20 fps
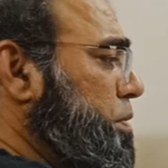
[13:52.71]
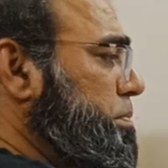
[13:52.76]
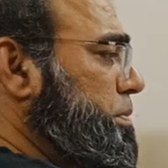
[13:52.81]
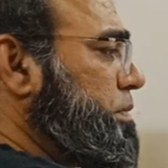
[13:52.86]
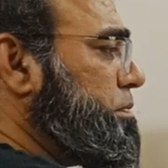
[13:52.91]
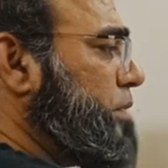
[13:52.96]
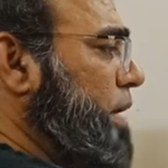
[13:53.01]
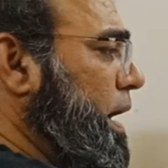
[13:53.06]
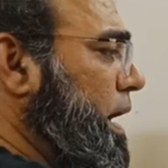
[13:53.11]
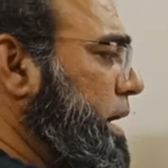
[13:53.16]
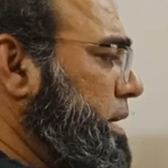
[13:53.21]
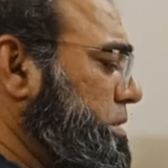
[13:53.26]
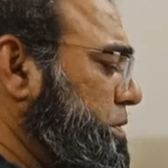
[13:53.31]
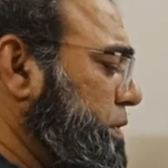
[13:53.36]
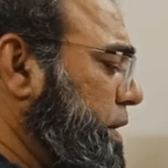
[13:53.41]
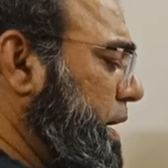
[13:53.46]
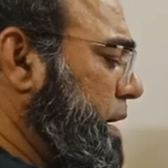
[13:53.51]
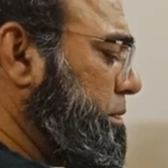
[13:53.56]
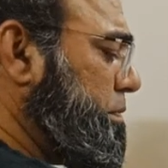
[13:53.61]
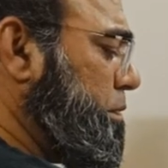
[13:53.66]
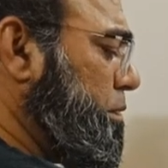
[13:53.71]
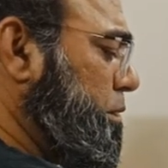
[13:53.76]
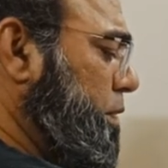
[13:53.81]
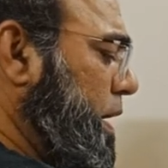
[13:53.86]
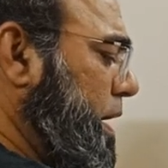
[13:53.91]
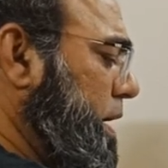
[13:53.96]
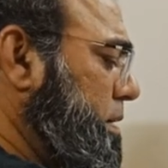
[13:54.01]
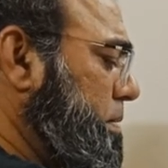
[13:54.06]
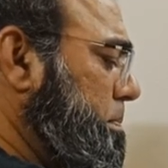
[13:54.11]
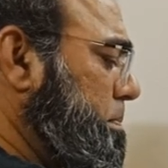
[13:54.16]
from the y's you have
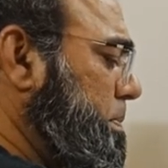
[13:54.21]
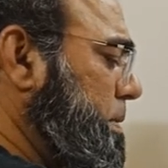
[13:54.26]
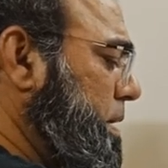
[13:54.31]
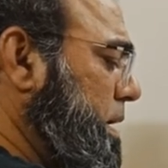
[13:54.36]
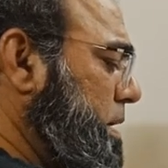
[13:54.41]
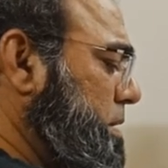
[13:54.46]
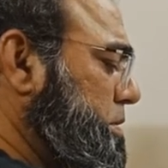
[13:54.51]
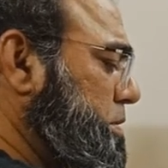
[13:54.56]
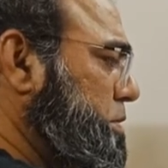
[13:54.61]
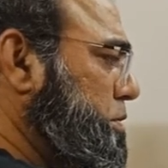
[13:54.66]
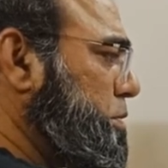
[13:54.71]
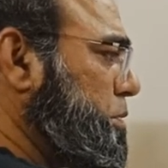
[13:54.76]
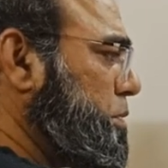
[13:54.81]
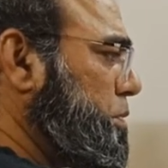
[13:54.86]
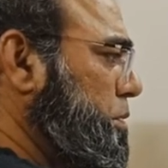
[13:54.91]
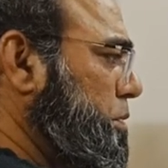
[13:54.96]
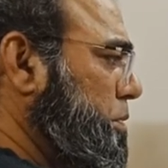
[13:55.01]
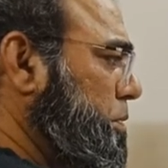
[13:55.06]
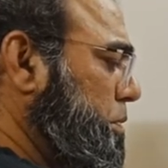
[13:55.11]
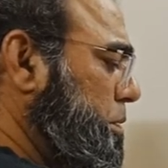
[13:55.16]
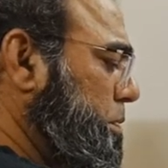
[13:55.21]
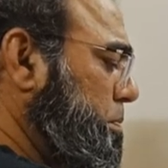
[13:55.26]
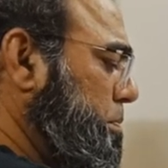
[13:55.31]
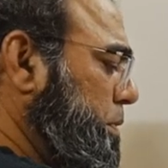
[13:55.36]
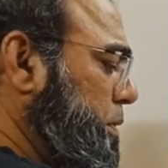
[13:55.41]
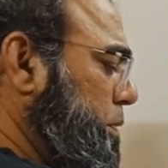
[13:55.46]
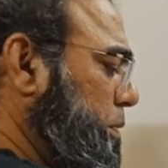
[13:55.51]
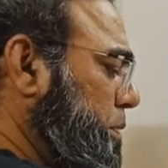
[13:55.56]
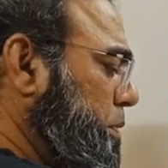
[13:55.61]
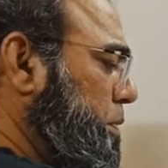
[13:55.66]
1 plus 2
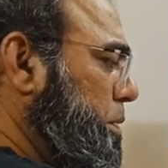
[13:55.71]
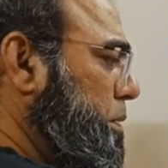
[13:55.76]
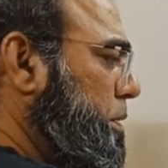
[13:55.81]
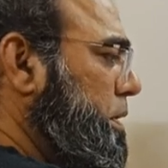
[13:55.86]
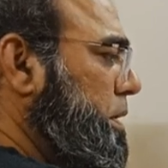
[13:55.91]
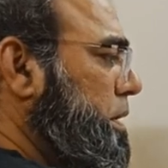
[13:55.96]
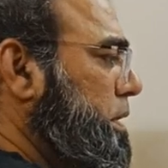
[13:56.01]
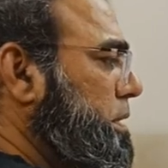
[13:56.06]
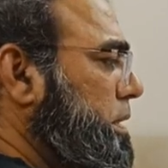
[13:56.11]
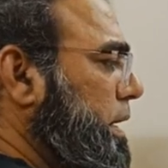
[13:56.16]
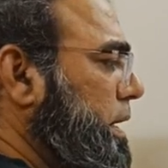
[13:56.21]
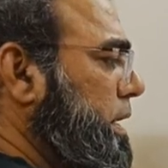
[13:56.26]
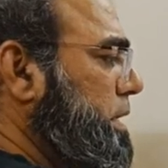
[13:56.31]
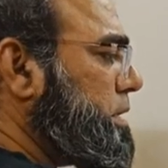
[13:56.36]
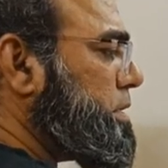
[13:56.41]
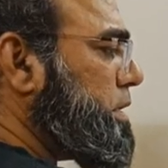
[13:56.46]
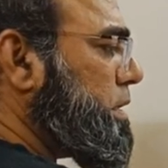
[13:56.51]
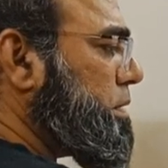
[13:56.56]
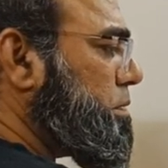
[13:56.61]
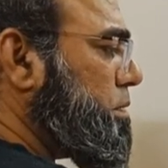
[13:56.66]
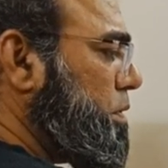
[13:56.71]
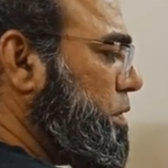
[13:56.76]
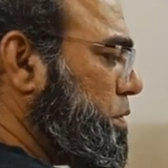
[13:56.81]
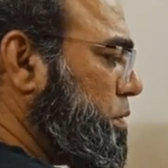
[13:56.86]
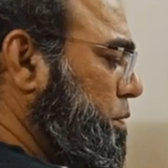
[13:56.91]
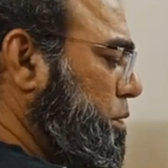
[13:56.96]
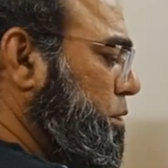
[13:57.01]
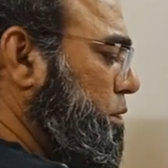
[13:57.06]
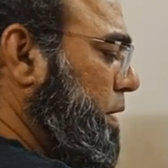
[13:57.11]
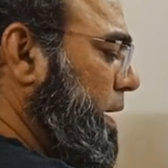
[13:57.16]
mu that is equal
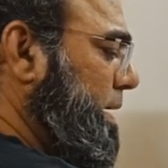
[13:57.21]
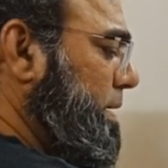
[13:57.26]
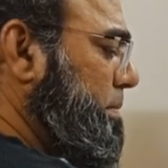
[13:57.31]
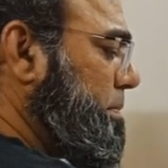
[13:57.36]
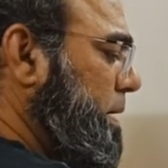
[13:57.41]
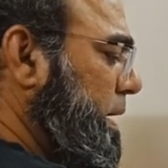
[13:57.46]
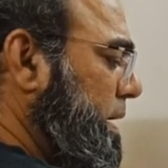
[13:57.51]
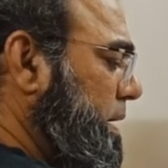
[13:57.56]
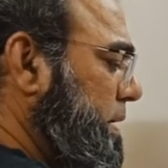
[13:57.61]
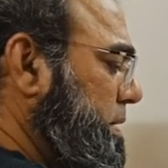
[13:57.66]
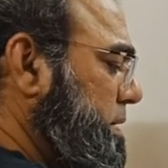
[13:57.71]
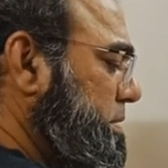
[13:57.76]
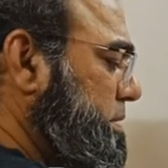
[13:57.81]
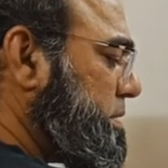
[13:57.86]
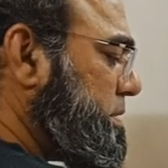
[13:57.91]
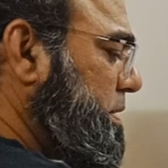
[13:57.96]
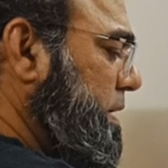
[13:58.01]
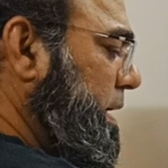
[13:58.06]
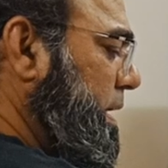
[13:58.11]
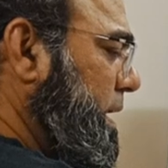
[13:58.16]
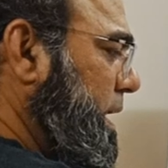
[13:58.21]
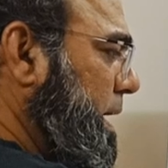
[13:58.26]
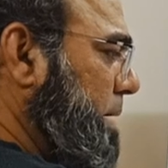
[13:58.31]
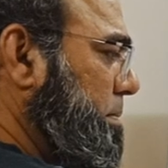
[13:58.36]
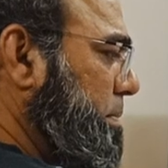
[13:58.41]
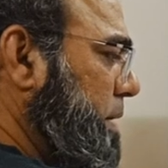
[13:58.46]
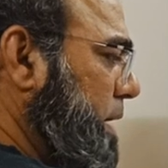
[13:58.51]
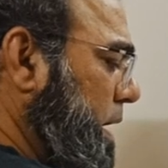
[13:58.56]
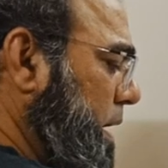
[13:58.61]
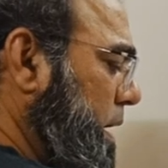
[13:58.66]
to 1 minus 3
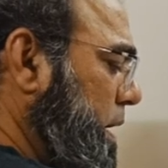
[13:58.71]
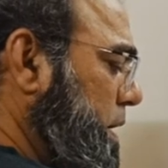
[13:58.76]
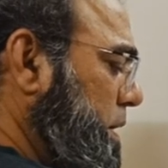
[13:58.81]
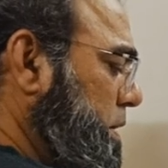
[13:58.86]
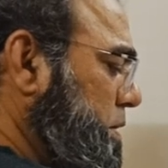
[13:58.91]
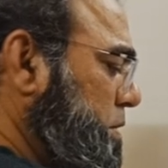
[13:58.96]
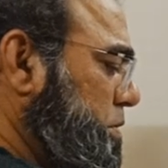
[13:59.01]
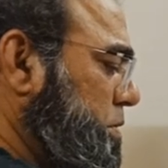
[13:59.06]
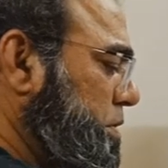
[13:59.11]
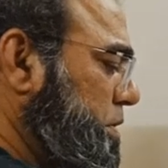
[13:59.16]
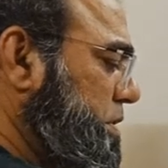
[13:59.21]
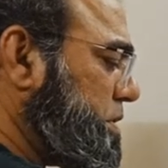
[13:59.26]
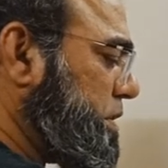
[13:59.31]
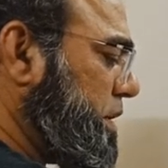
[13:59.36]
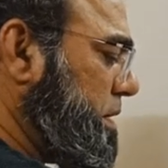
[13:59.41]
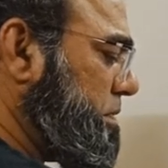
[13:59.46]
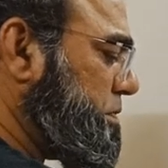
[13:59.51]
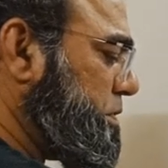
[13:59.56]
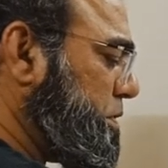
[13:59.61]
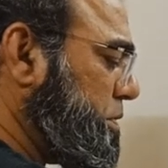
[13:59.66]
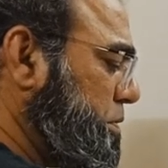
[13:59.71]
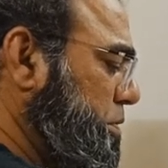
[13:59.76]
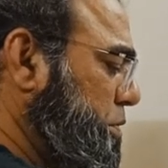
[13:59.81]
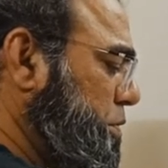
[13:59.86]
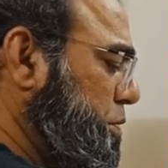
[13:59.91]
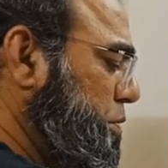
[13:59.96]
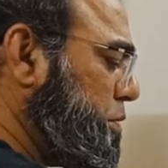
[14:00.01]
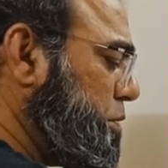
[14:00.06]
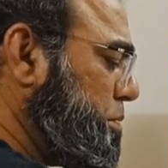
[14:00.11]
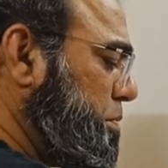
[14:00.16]
lambda so this gives you
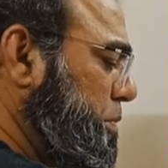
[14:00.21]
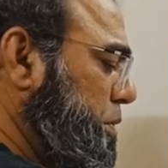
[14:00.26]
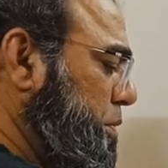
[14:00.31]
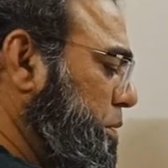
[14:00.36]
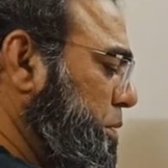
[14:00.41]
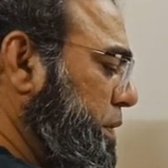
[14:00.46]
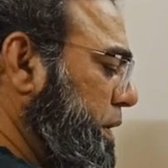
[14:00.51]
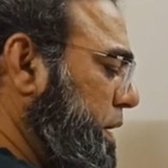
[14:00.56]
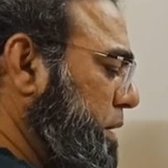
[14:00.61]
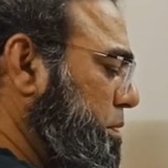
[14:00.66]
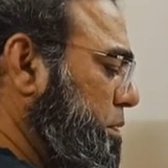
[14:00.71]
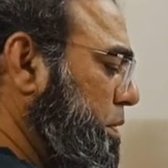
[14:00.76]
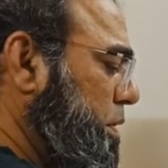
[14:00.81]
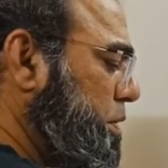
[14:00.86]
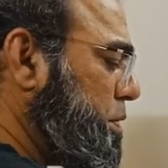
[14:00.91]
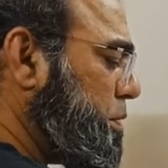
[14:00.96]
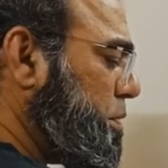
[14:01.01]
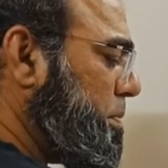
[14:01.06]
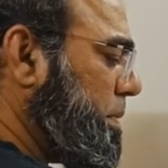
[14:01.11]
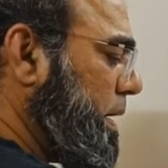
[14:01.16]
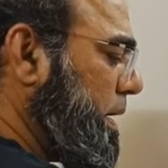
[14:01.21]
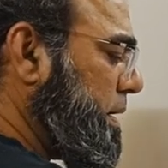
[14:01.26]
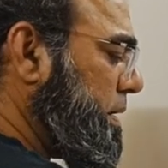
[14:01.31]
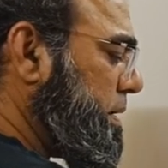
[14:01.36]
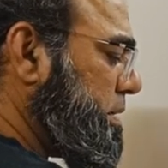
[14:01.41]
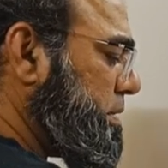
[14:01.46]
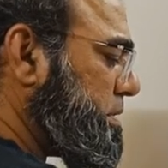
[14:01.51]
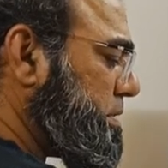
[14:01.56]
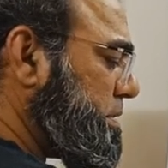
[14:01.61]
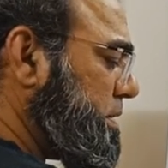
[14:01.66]
2 mu equal to
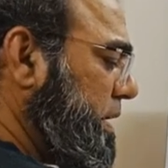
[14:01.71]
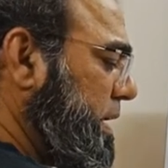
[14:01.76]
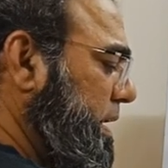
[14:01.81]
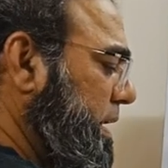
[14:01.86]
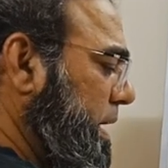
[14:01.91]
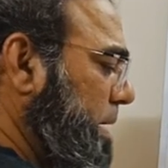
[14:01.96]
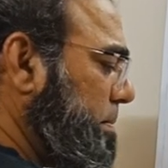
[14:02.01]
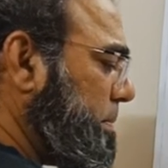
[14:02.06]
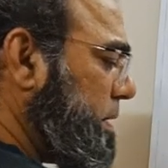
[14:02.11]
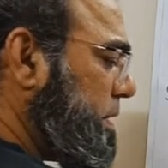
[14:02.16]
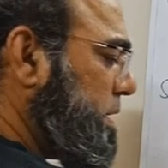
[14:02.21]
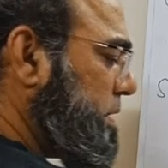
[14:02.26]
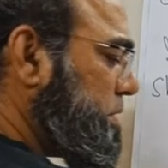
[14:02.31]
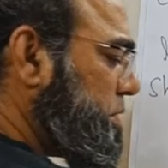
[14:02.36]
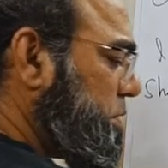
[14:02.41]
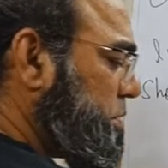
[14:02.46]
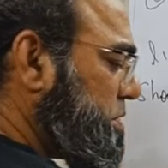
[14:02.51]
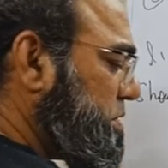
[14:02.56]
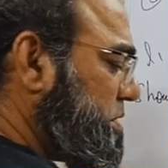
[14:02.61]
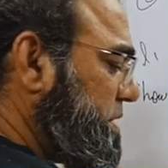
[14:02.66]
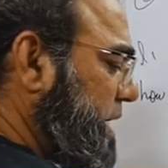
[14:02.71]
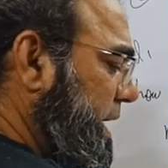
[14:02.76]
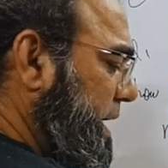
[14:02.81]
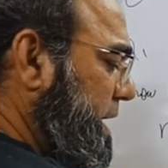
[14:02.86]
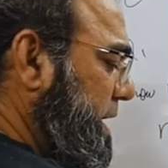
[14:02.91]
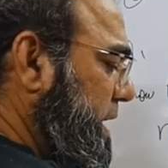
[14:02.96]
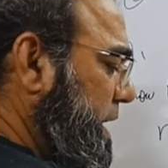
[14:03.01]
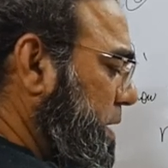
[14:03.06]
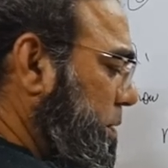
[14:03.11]
minus 3 lambda that's your second